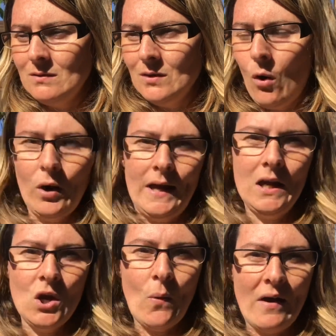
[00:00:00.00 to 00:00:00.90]
Ollie,
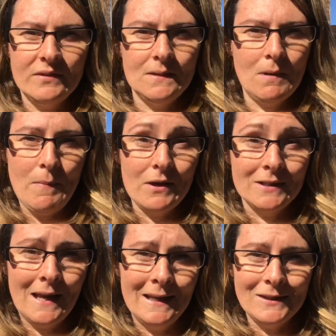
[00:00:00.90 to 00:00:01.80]
who have similar
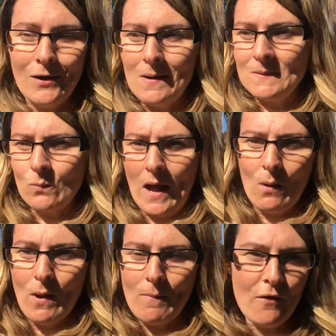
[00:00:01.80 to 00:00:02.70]
personality types, where
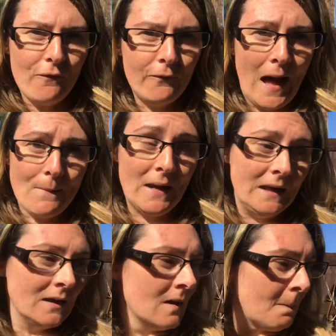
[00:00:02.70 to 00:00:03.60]
we're both flapping,